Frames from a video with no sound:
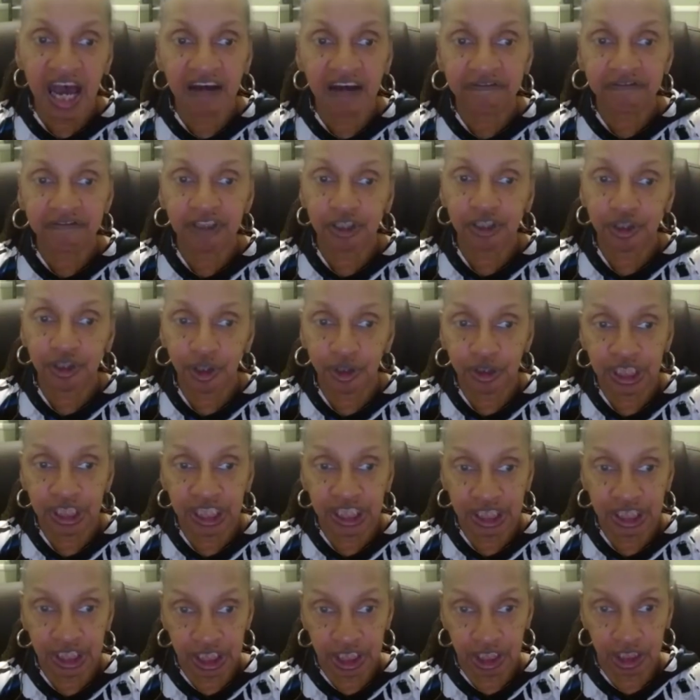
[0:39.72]
After
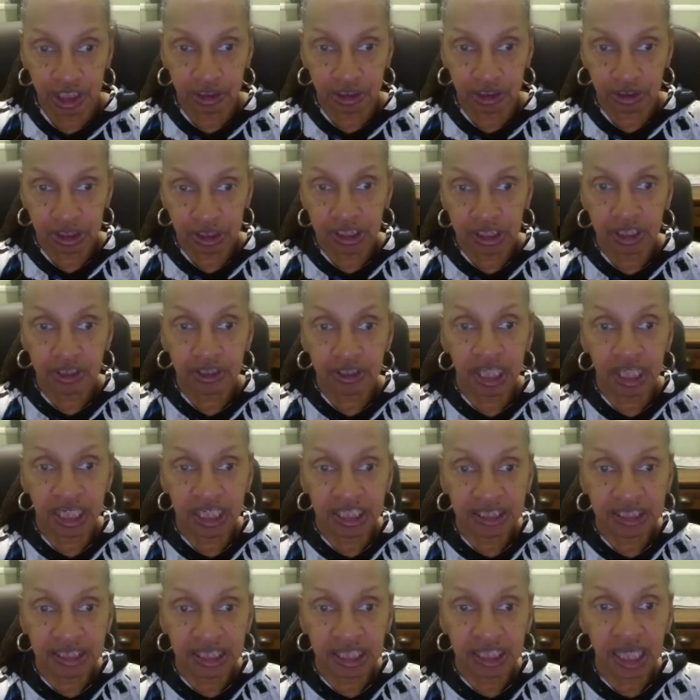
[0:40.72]
30 years, the
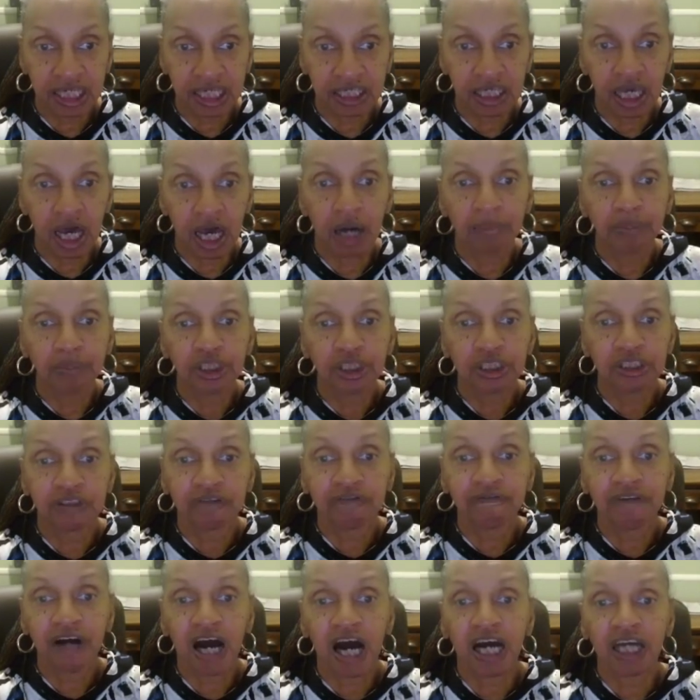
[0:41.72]
things that had come to
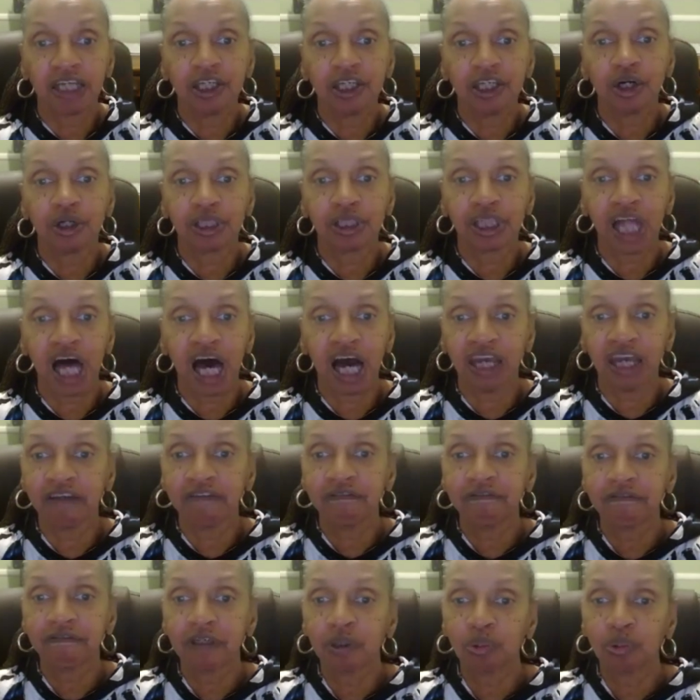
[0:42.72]
define her
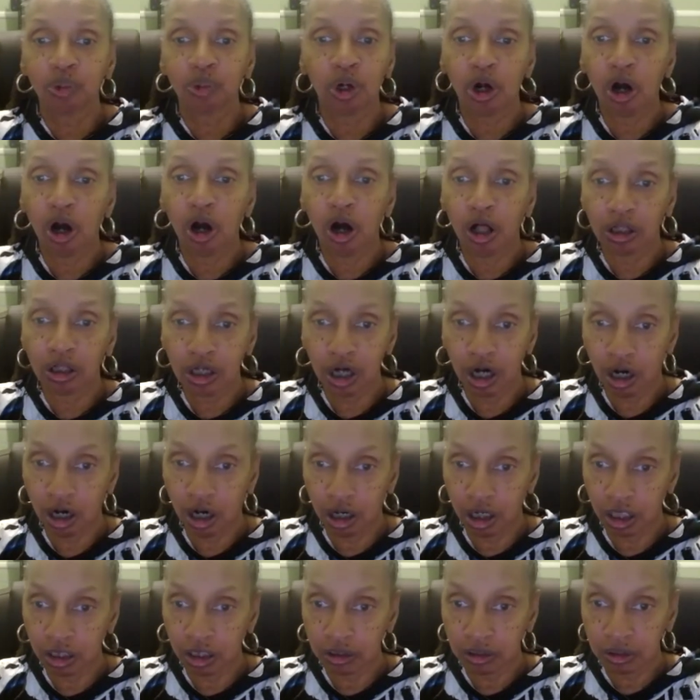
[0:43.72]
life were all
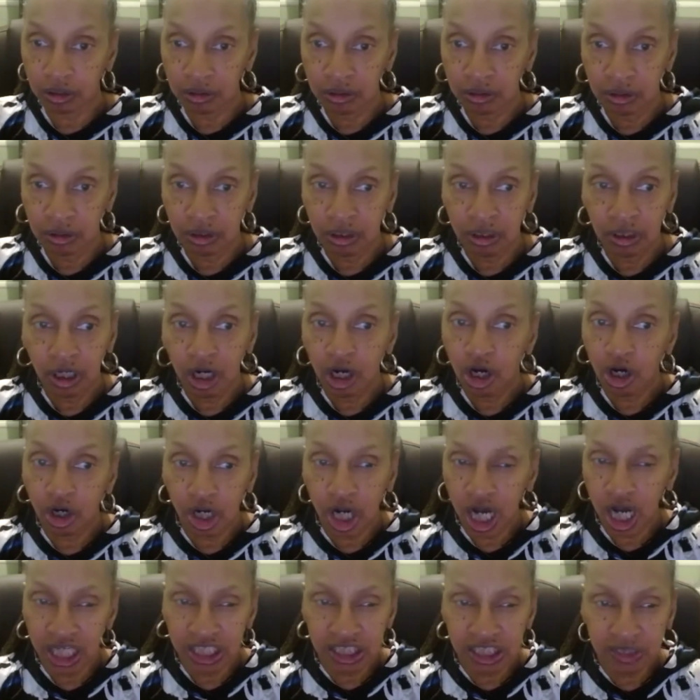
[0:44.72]
gone.
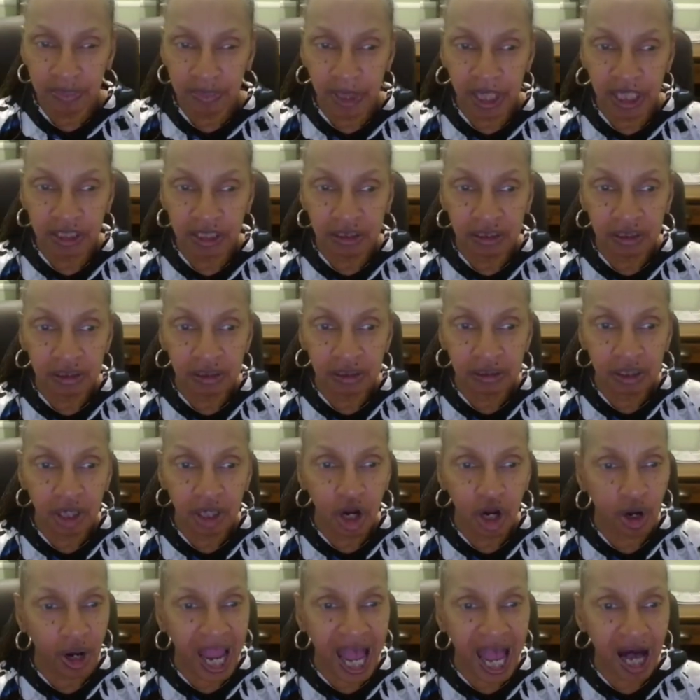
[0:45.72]
Her husband,
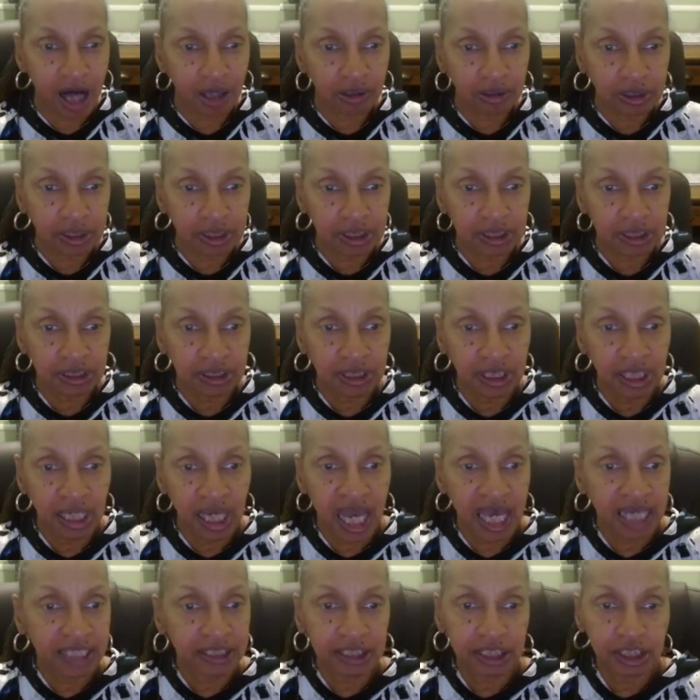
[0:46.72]
her house,
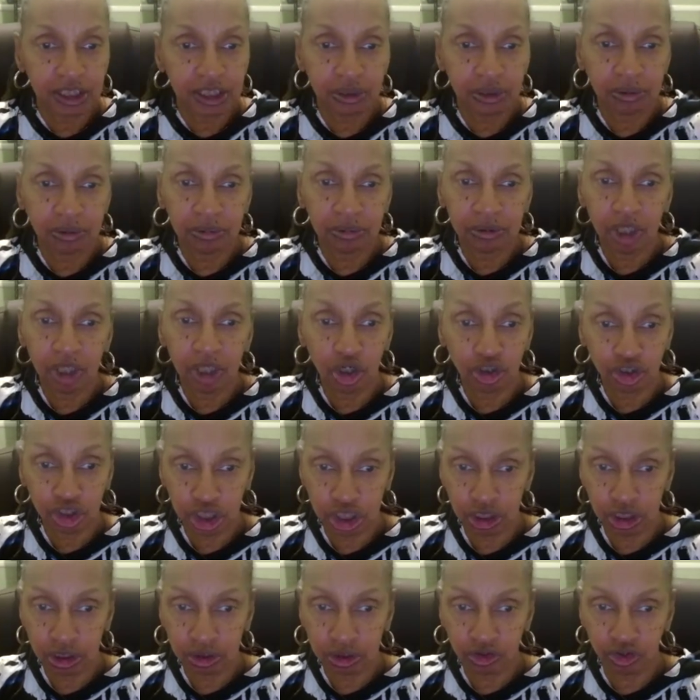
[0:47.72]
and soon her
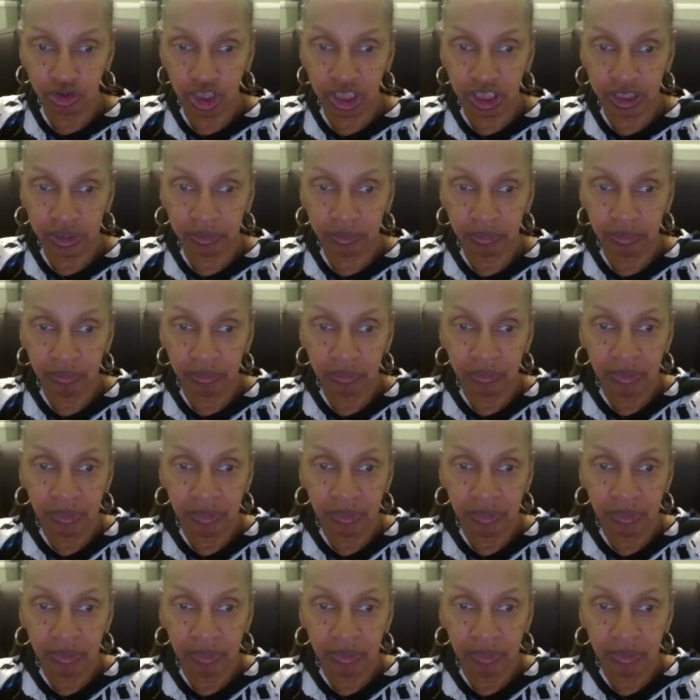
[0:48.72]
children.